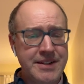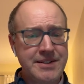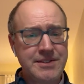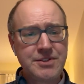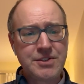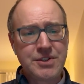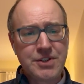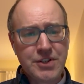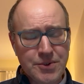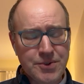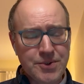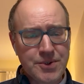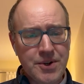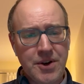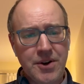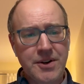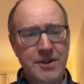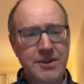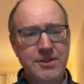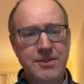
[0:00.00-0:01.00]
and skewed
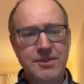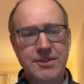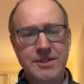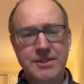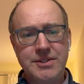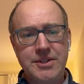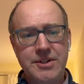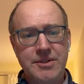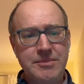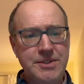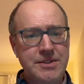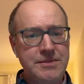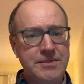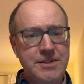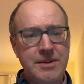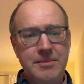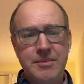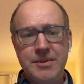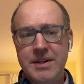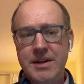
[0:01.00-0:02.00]
article in terms of
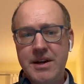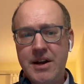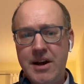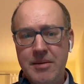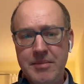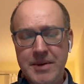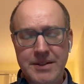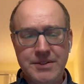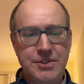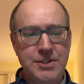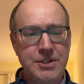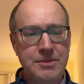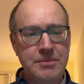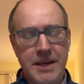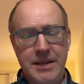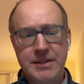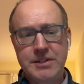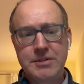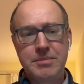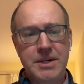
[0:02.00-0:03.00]
some of the comments she
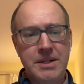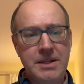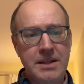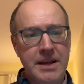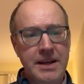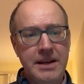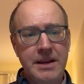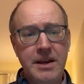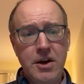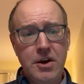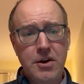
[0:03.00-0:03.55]
makes, but like,